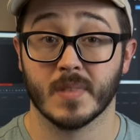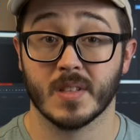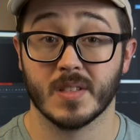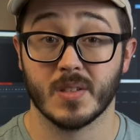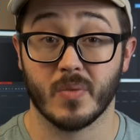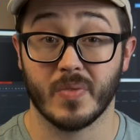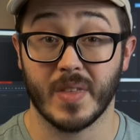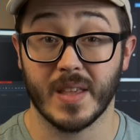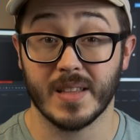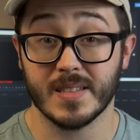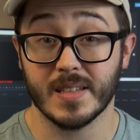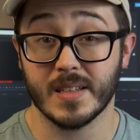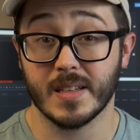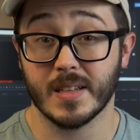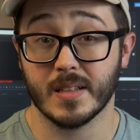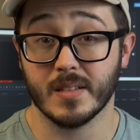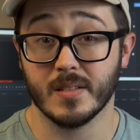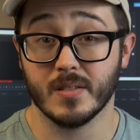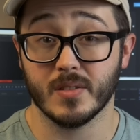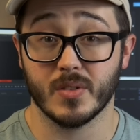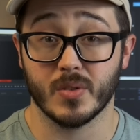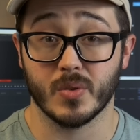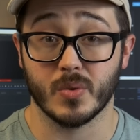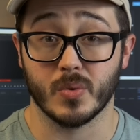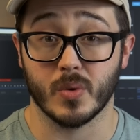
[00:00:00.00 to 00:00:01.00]
So thanks
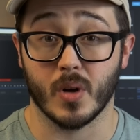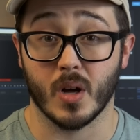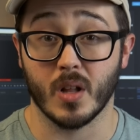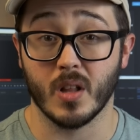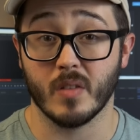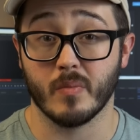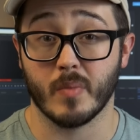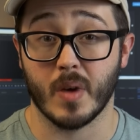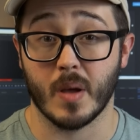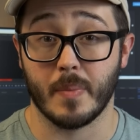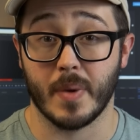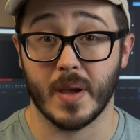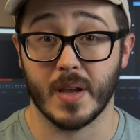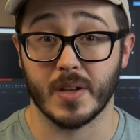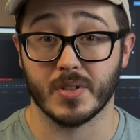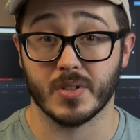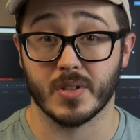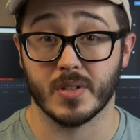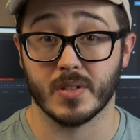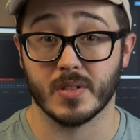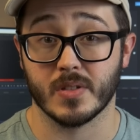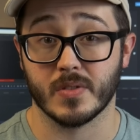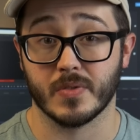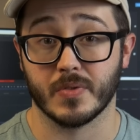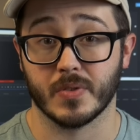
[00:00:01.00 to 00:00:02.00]
again to all of my
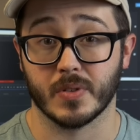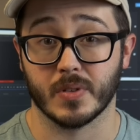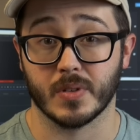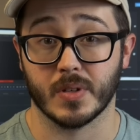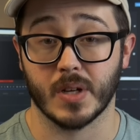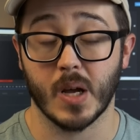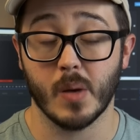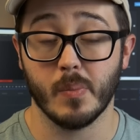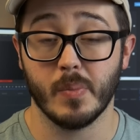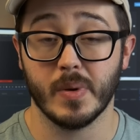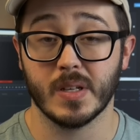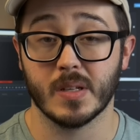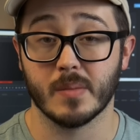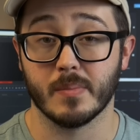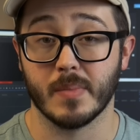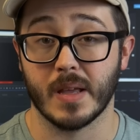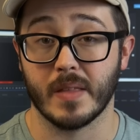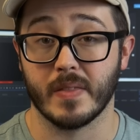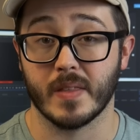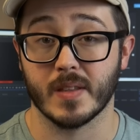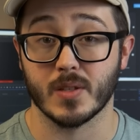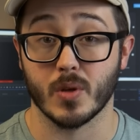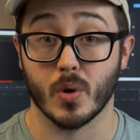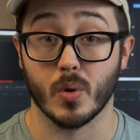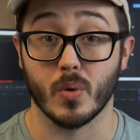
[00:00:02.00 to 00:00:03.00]
patrons for helping to
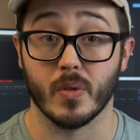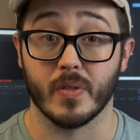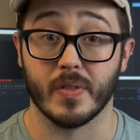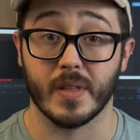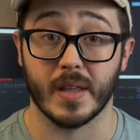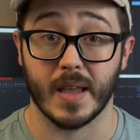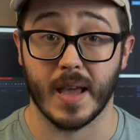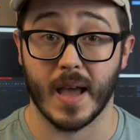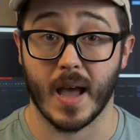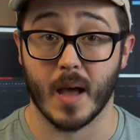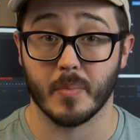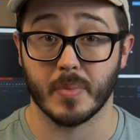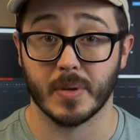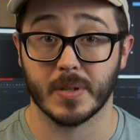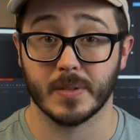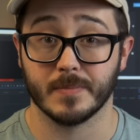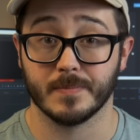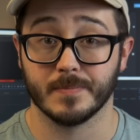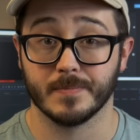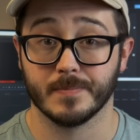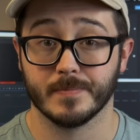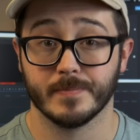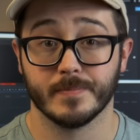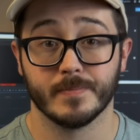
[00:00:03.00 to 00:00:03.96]
make this whole thing happen.